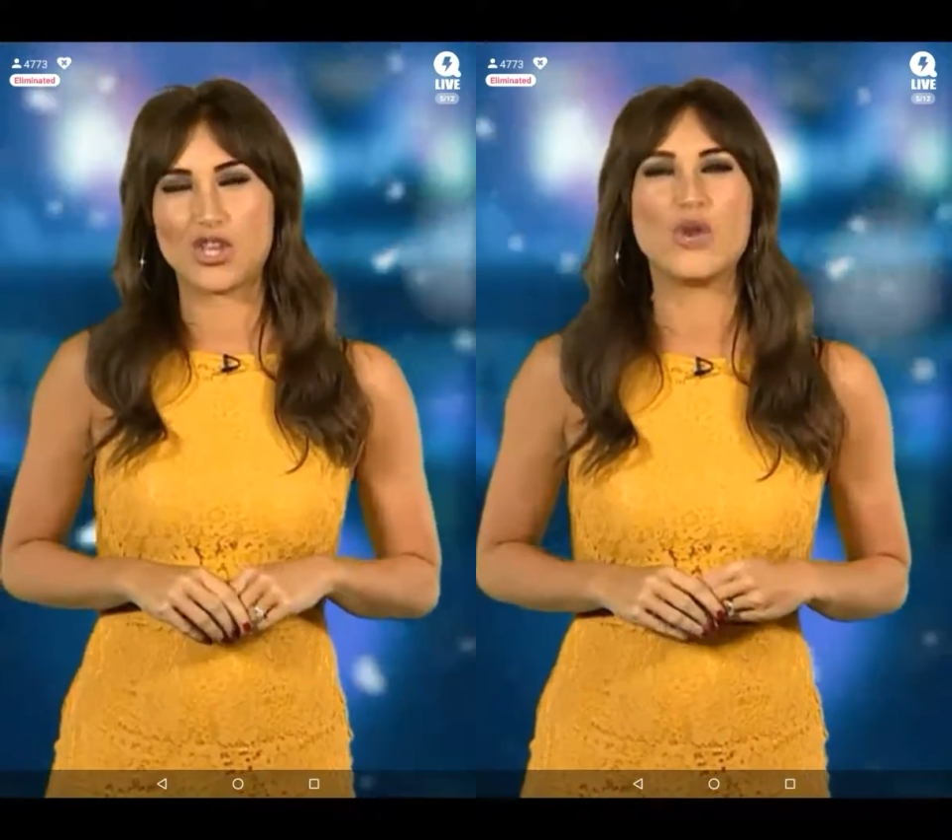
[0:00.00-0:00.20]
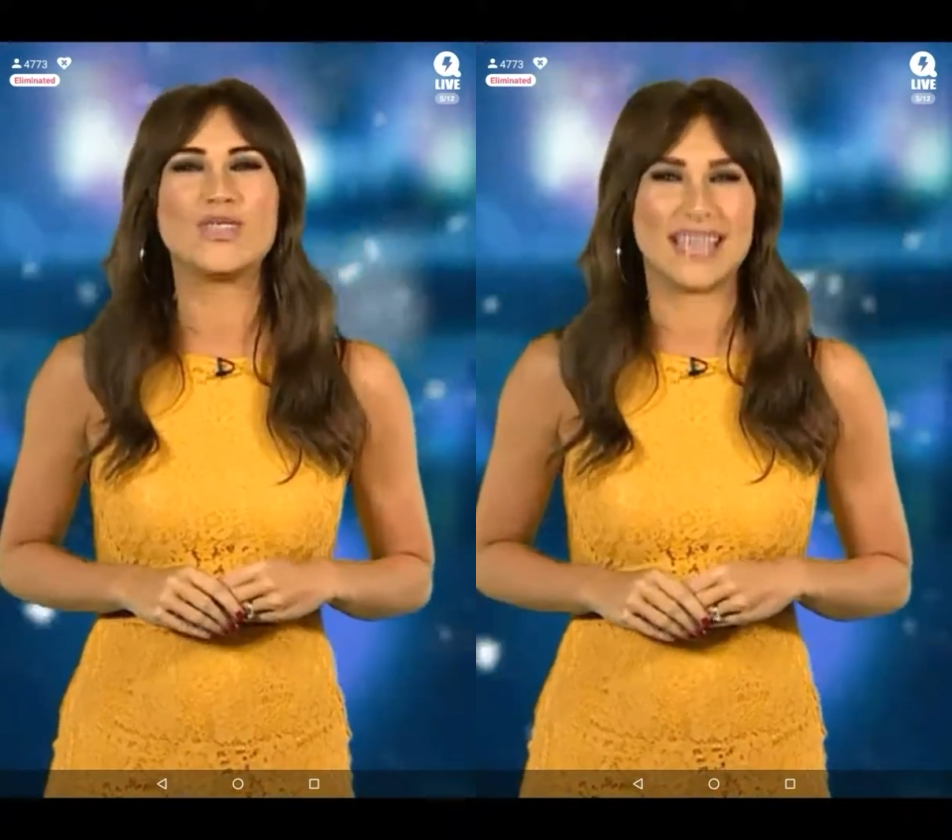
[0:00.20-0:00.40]

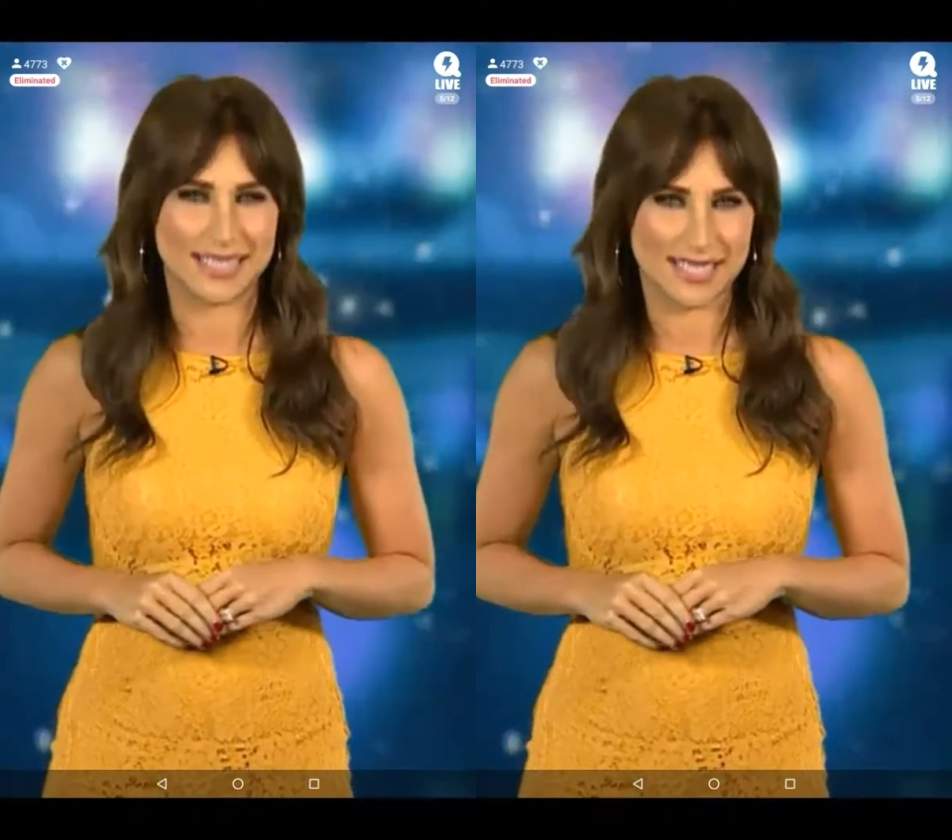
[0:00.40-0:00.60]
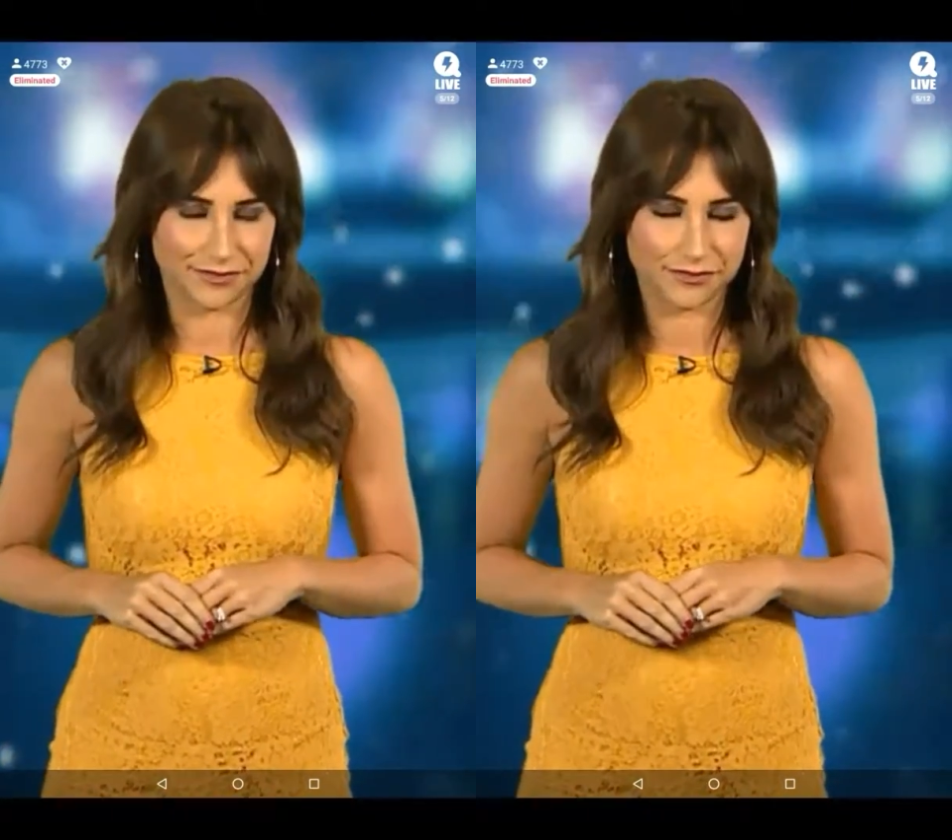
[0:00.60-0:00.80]

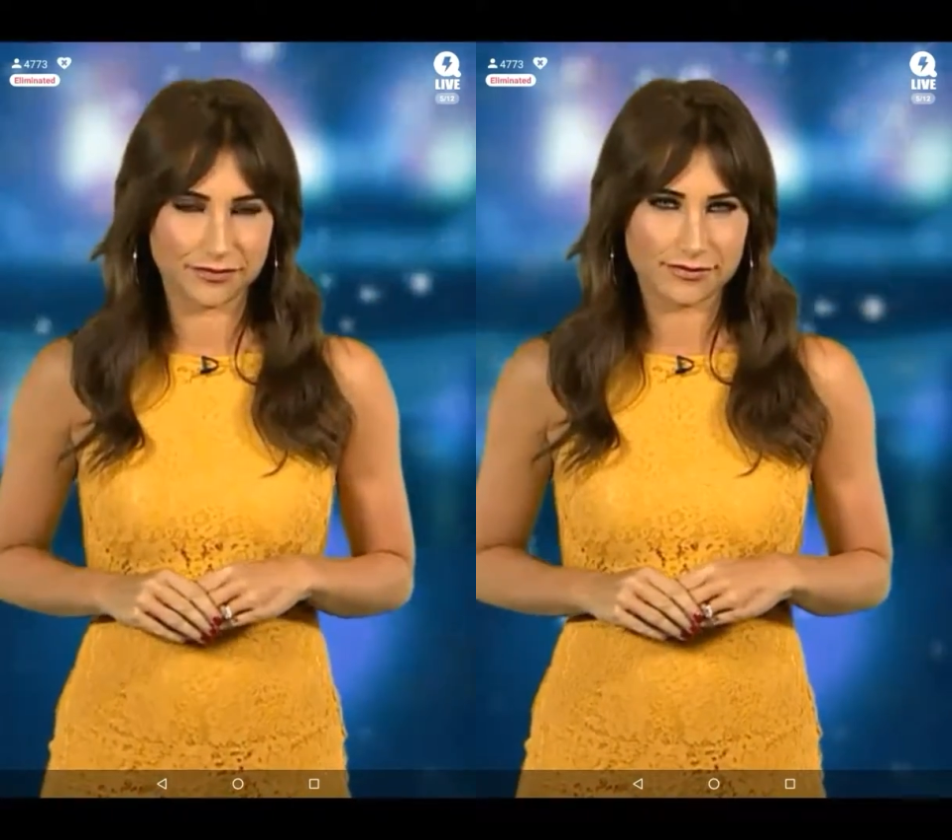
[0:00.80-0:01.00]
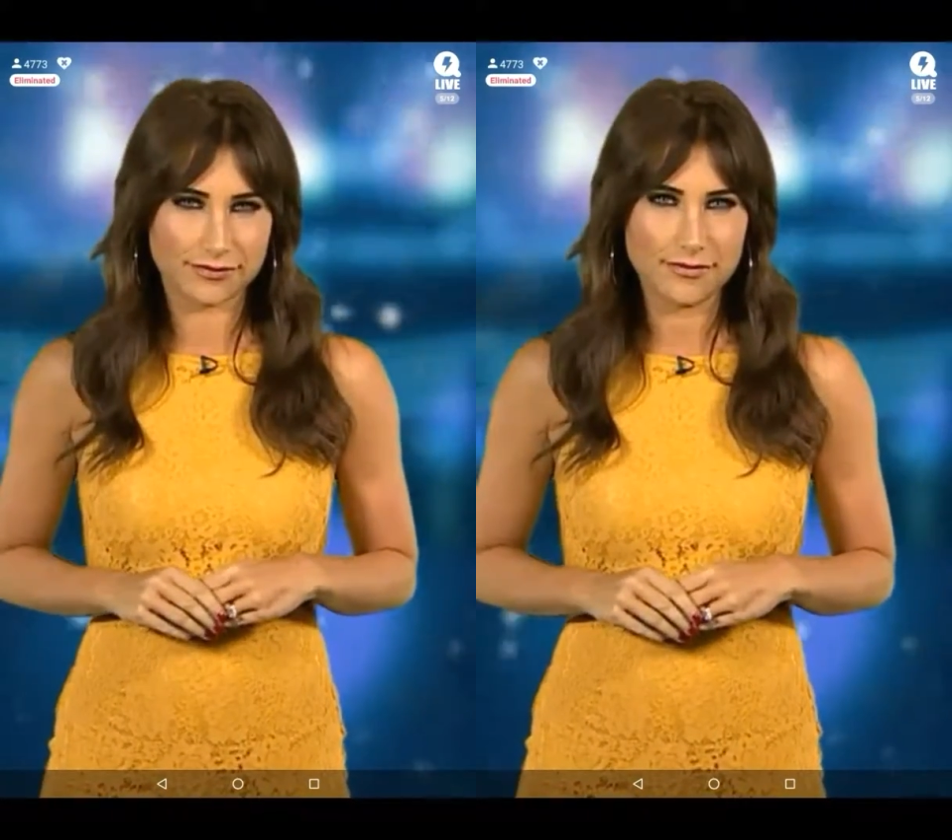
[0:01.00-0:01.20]

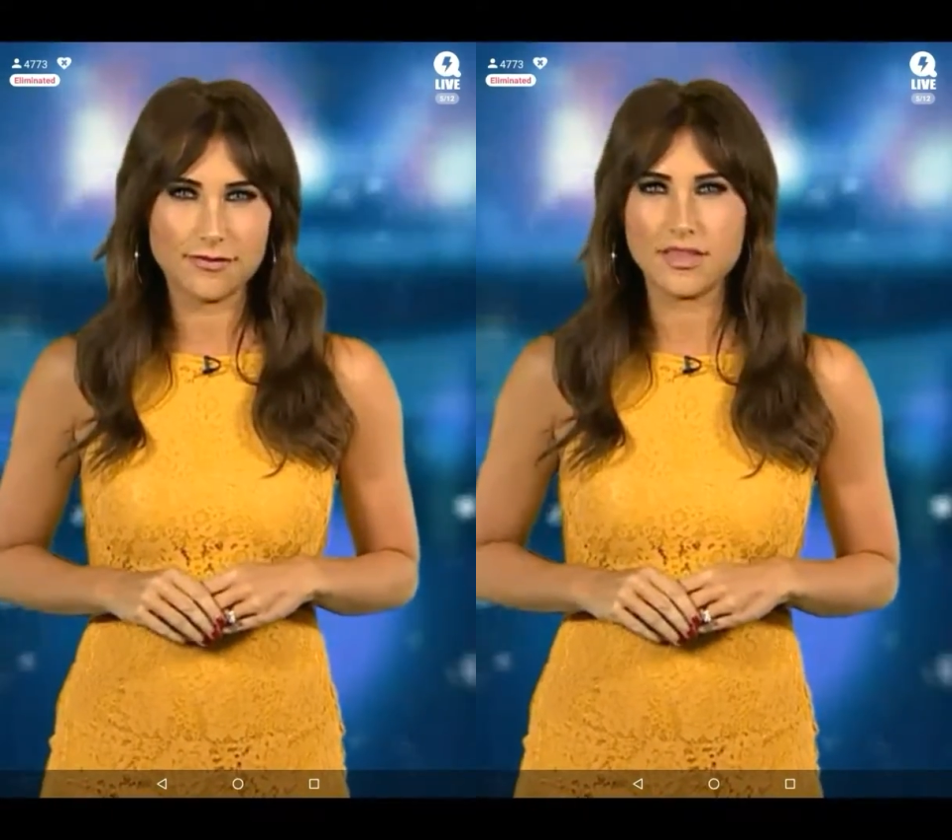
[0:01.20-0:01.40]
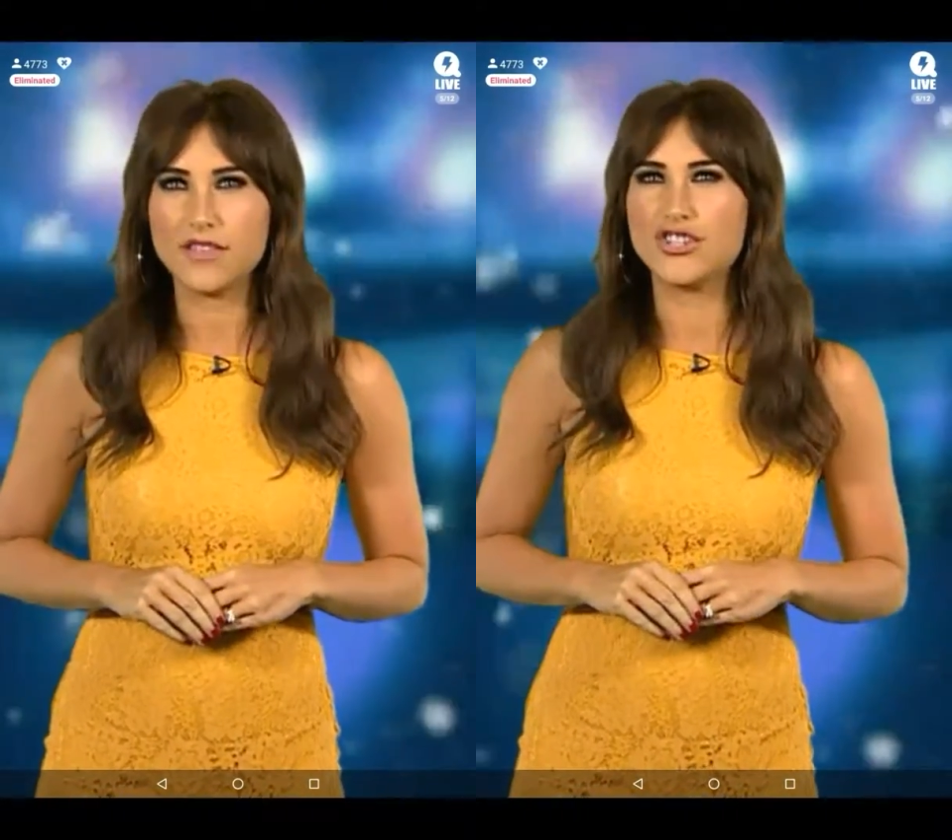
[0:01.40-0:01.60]

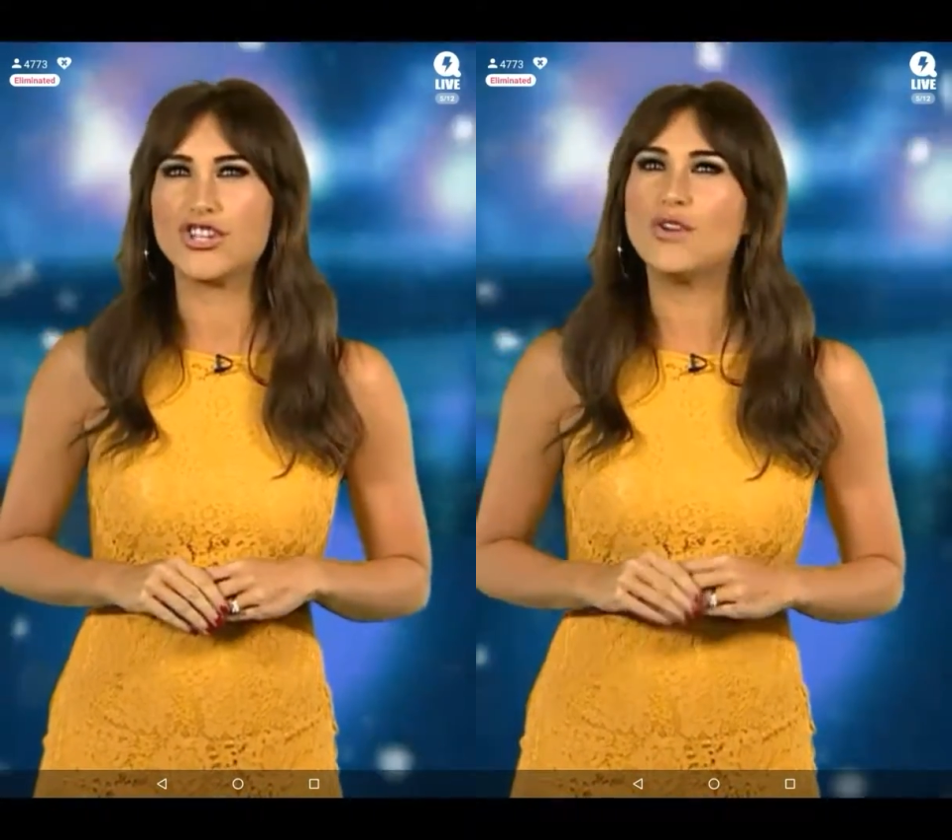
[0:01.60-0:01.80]
Q6. The